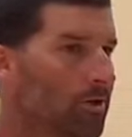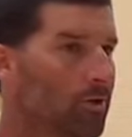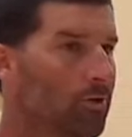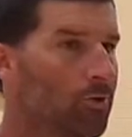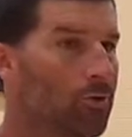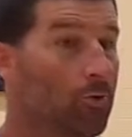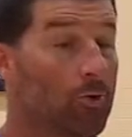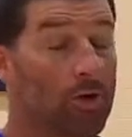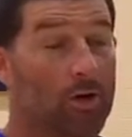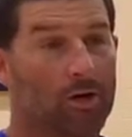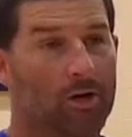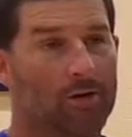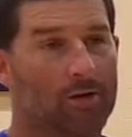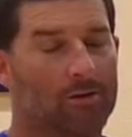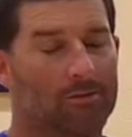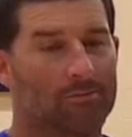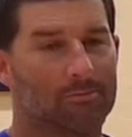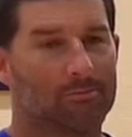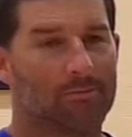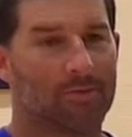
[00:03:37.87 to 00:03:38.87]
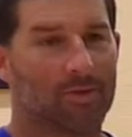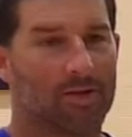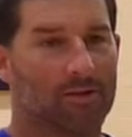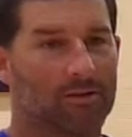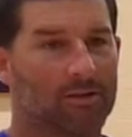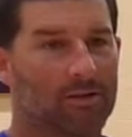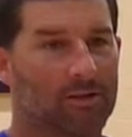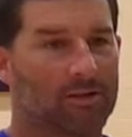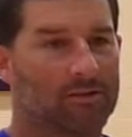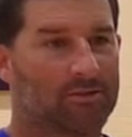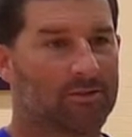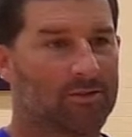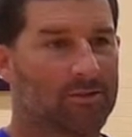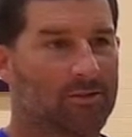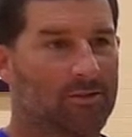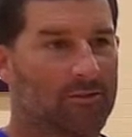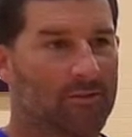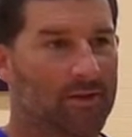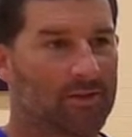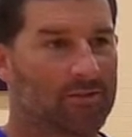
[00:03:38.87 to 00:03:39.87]
Oh, um, that, that's
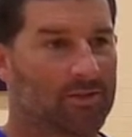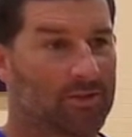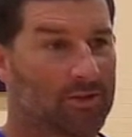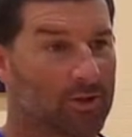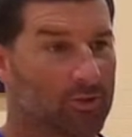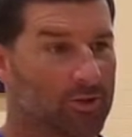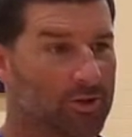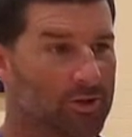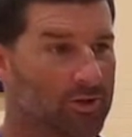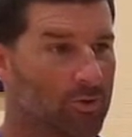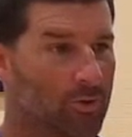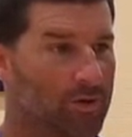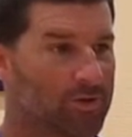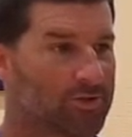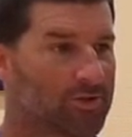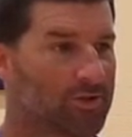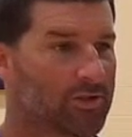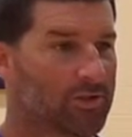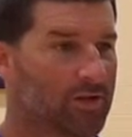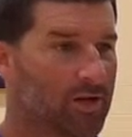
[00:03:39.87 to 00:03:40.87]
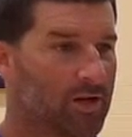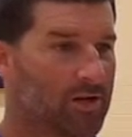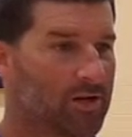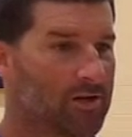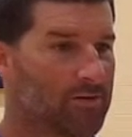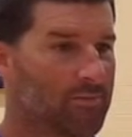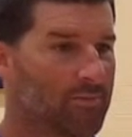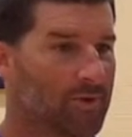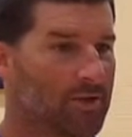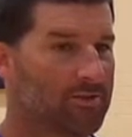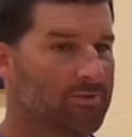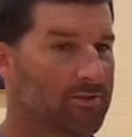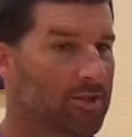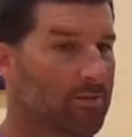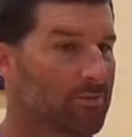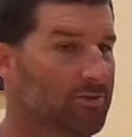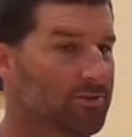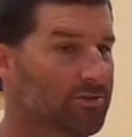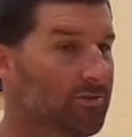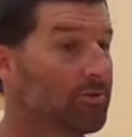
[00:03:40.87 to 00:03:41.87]
a that's a loaded question. Um, his
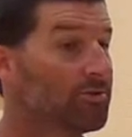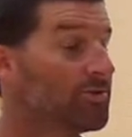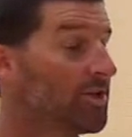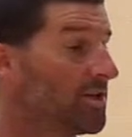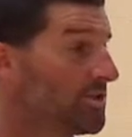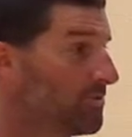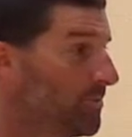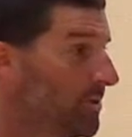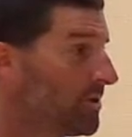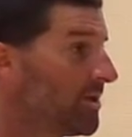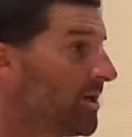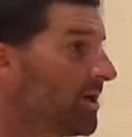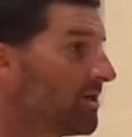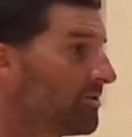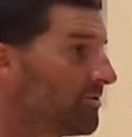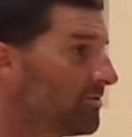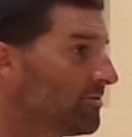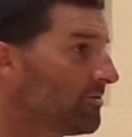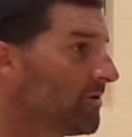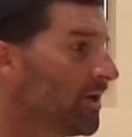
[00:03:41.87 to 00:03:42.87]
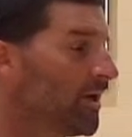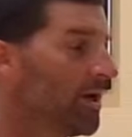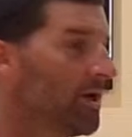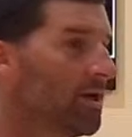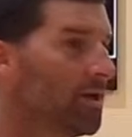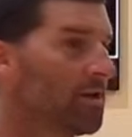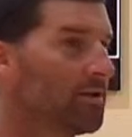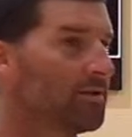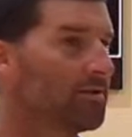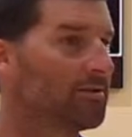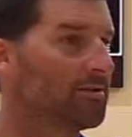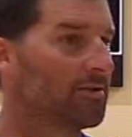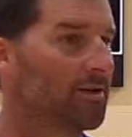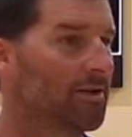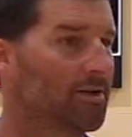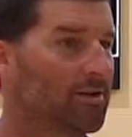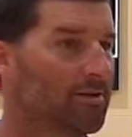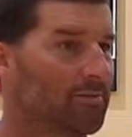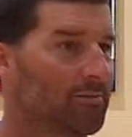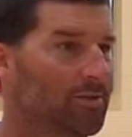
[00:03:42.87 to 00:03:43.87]
name was Chase McDaniel, and
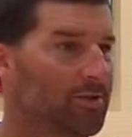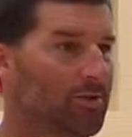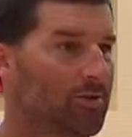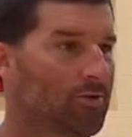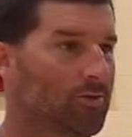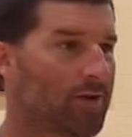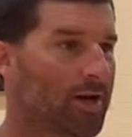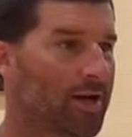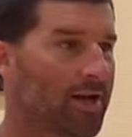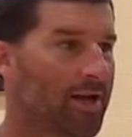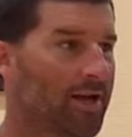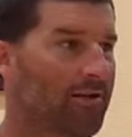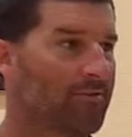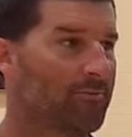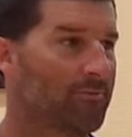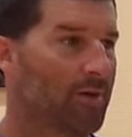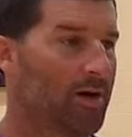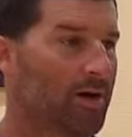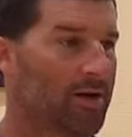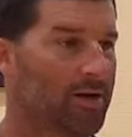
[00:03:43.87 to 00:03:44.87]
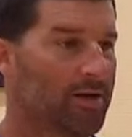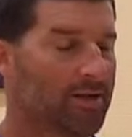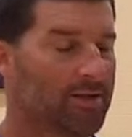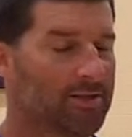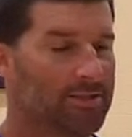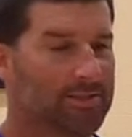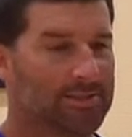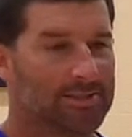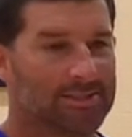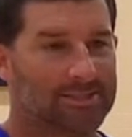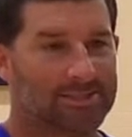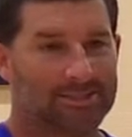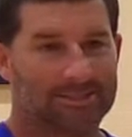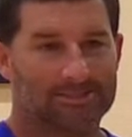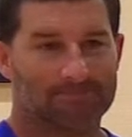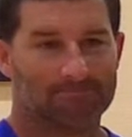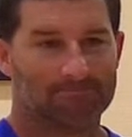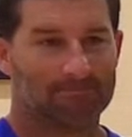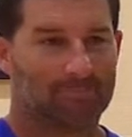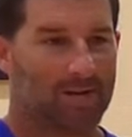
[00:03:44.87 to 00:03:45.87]
um, you know, and I have my
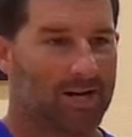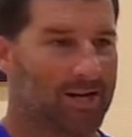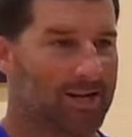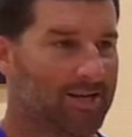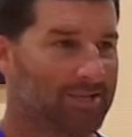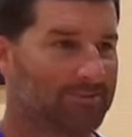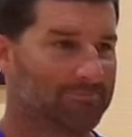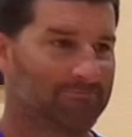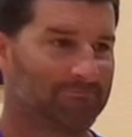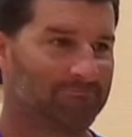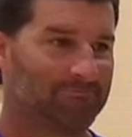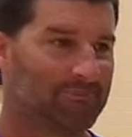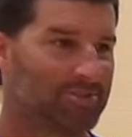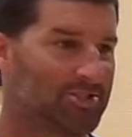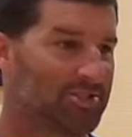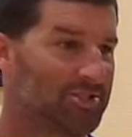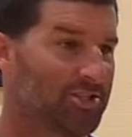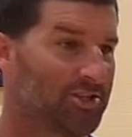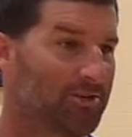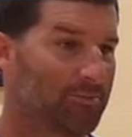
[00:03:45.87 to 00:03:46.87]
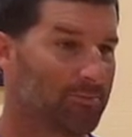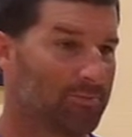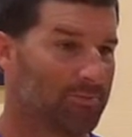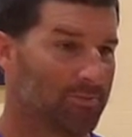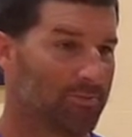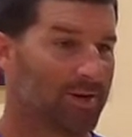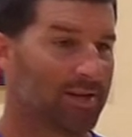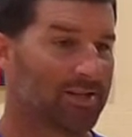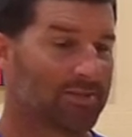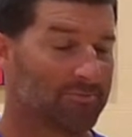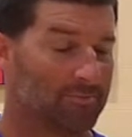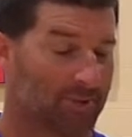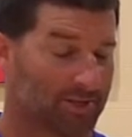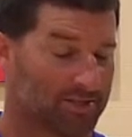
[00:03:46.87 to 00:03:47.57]
my my, my